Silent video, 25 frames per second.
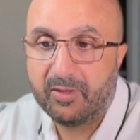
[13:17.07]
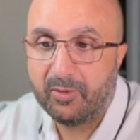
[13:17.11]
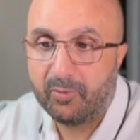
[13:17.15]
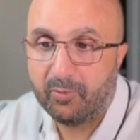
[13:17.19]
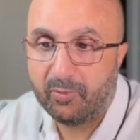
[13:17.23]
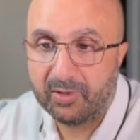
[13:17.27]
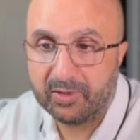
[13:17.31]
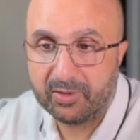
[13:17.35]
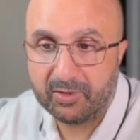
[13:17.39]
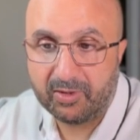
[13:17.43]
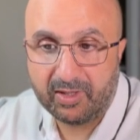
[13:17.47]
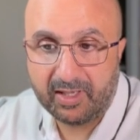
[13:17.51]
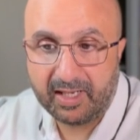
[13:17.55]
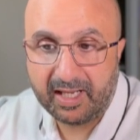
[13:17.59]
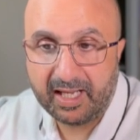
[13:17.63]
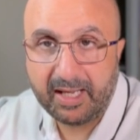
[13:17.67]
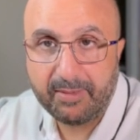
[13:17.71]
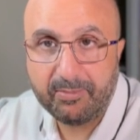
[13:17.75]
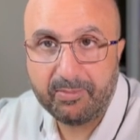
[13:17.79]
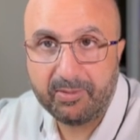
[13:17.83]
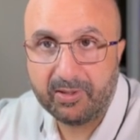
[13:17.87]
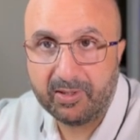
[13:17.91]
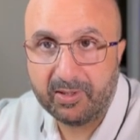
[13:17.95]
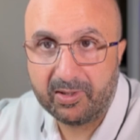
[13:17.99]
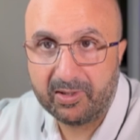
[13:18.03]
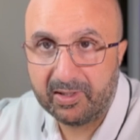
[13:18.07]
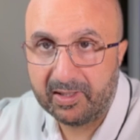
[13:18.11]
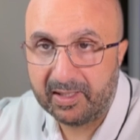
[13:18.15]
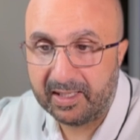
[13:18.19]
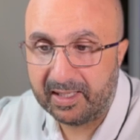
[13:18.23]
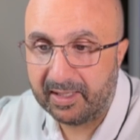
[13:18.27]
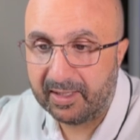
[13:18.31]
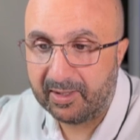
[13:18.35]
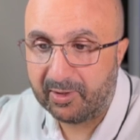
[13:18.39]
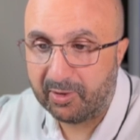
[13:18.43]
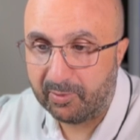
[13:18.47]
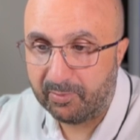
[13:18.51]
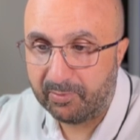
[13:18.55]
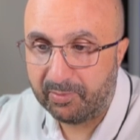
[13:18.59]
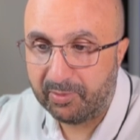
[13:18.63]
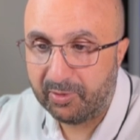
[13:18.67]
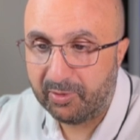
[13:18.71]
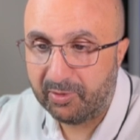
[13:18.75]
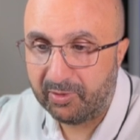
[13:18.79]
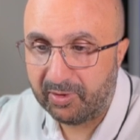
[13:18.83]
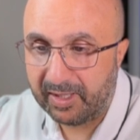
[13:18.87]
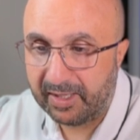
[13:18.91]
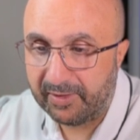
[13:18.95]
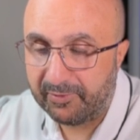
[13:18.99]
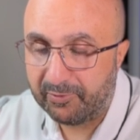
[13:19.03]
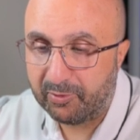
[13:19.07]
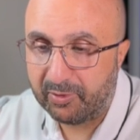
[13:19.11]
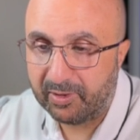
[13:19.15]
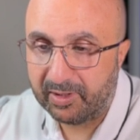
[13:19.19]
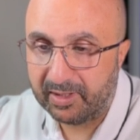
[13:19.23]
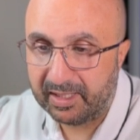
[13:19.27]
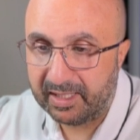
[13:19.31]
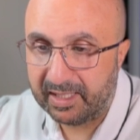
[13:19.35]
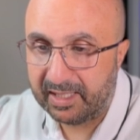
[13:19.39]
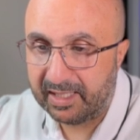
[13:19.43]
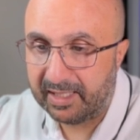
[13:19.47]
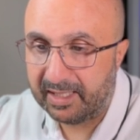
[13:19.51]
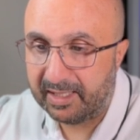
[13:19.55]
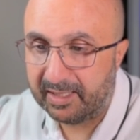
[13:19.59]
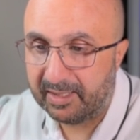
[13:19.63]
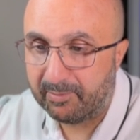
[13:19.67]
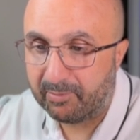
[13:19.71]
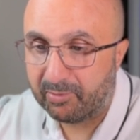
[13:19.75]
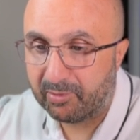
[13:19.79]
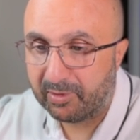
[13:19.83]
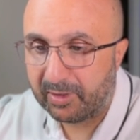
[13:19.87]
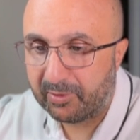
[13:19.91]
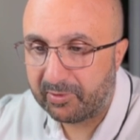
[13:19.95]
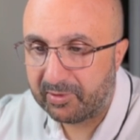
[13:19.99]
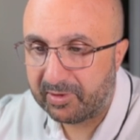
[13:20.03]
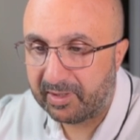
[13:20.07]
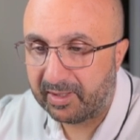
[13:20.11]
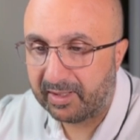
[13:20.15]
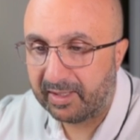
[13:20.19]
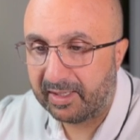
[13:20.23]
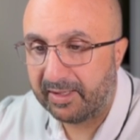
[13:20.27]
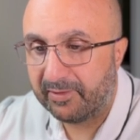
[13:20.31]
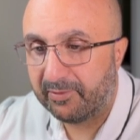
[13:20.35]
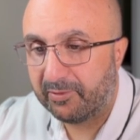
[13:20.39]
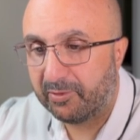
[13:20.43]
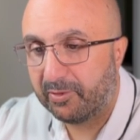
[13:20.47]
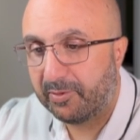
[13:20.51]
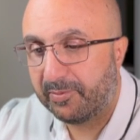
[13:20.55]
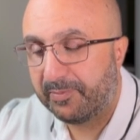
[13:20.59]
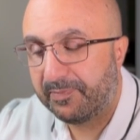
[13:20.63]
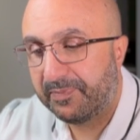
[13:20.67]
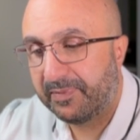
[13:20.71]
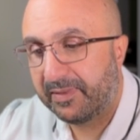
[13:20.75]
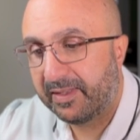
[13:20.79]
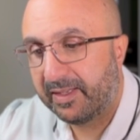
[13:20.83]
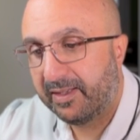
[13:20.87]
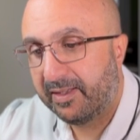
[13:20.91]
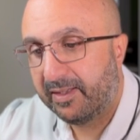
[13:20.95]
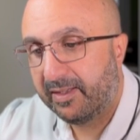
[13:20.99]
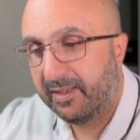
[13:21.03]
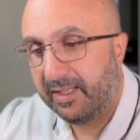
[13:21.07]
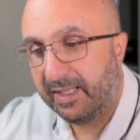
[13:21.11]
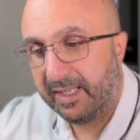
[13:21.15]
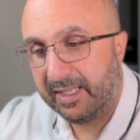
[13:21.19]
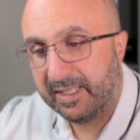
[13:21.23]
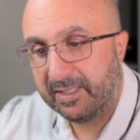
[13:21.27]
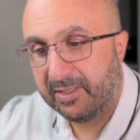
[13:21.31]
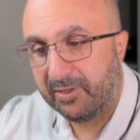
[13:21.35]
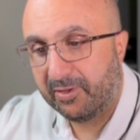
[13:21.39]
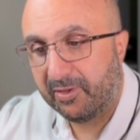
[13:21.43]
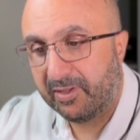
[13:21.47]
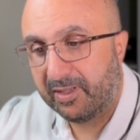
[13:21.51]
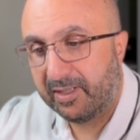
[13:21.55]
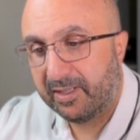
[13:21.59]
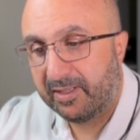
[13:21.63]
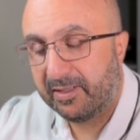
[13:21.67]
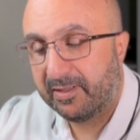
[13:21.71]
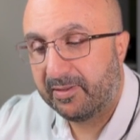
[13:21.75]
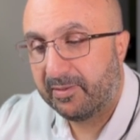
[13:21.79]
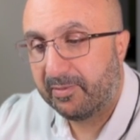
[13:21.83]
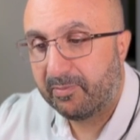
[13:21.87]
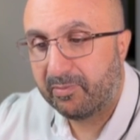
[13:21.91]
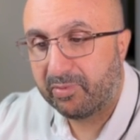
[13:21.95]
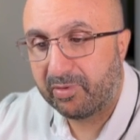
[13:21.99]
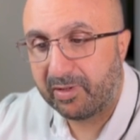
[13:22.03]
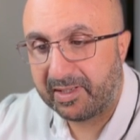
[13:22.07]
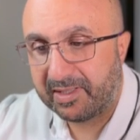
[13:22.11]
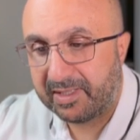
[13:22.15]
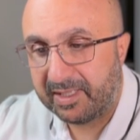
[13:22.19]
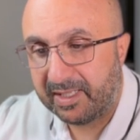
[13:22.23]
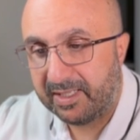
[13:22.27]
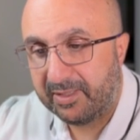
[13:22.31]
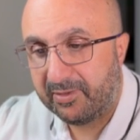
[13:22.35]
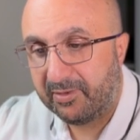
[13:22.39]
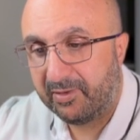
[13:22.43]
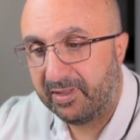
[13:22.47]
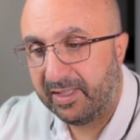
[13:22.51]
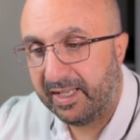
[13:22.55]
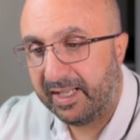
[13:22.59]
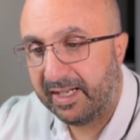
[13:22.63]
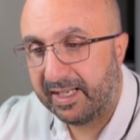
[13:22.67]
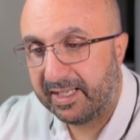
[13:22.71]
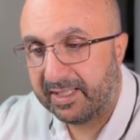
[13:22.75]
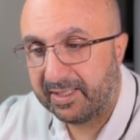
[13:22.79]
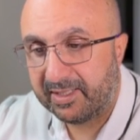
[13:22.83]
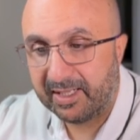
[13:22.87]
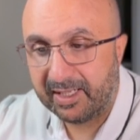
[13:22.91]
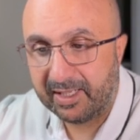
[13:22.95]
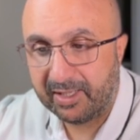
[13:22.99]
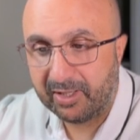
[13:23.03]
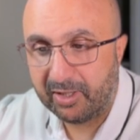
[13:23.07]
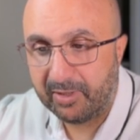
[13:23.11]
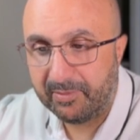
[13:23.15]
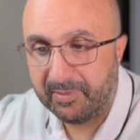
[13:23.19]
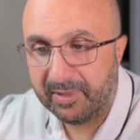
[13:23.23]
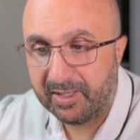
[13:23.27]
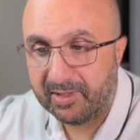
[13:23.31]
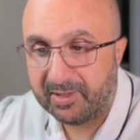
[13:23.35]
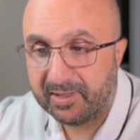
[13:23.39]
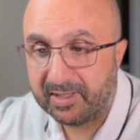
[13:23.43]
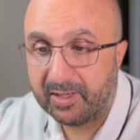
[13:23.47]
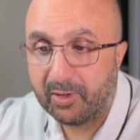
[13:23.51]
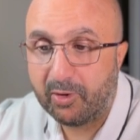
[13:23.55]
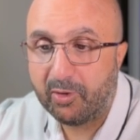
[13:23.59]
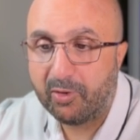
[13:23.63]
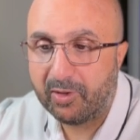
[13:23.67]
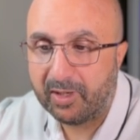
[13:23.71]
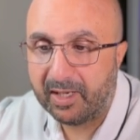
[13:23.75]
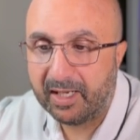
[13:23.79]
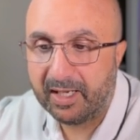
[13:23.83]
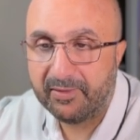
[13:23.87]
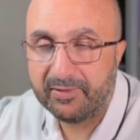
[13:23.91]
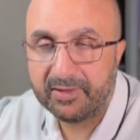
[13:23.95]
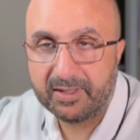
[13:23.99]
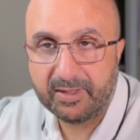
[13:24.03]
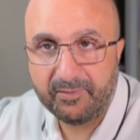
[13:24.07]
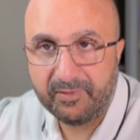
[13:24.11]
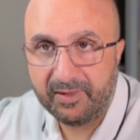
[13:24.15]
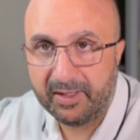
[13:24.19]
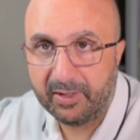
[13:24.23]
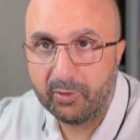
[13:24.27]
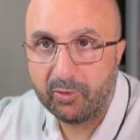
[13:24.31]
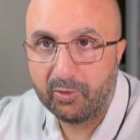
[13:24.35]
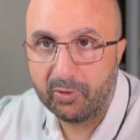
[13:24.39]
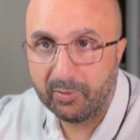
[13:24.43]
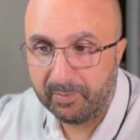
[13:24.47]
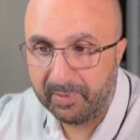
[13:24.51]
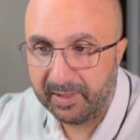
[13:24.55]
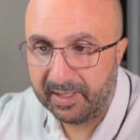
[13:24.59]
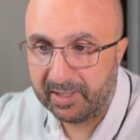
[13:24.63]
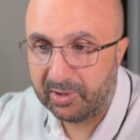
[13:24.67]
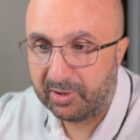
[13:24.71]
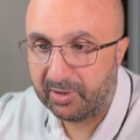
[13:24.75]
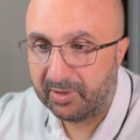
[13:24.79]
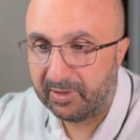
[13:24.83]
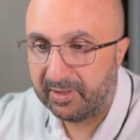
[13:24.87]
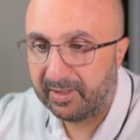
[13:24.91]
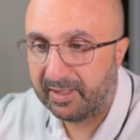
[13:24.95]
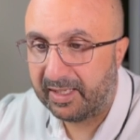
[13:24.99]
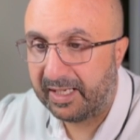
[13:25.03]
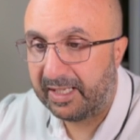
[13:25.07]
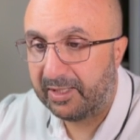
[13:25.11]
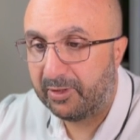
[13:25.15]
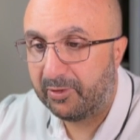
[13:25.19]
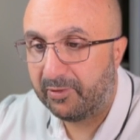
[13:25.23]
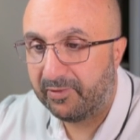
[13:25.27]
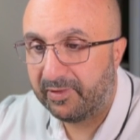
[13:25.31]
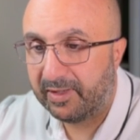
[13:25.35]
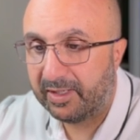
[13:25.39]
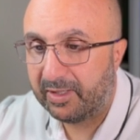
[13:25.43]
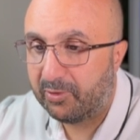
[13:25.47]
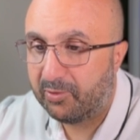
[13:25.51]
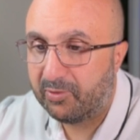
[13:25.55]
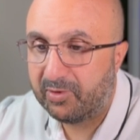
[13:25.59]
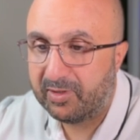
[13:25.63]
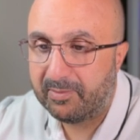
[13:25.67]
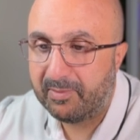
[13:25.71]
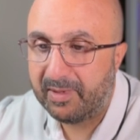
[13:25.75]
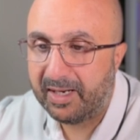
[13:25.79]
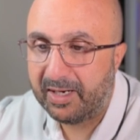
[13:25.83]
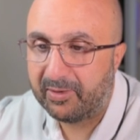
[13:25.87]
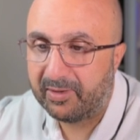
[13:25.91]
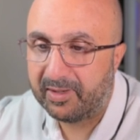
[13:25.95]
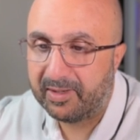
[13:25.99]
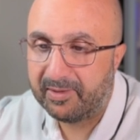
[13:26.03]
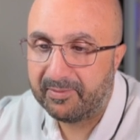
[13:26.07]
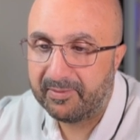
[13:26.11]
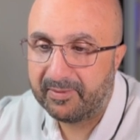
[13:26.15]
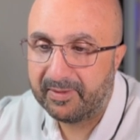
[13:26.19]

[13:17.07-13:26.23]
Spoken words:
What's going to happen at the computer level, at the browsing level, it's going to process the data. It's going to come here and say, oh, I have something called patient and the value is Mary.